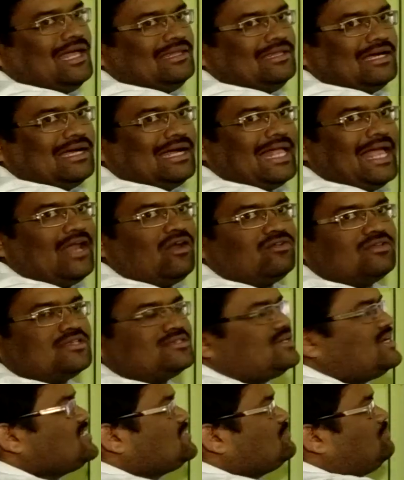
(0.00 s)
the
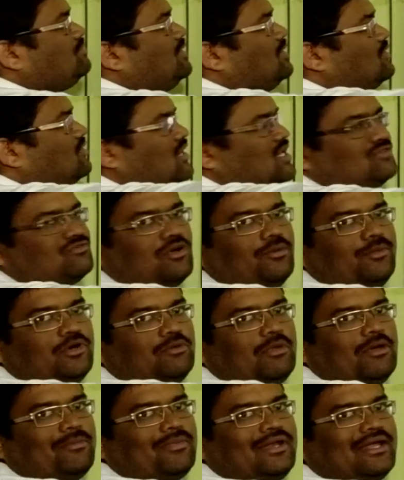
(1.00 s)
granulosa cells will transform
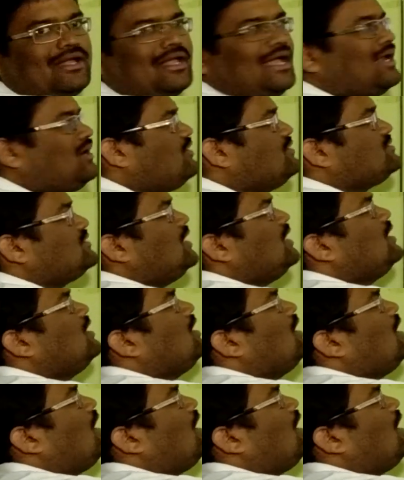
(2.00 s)
into membrana granulosa.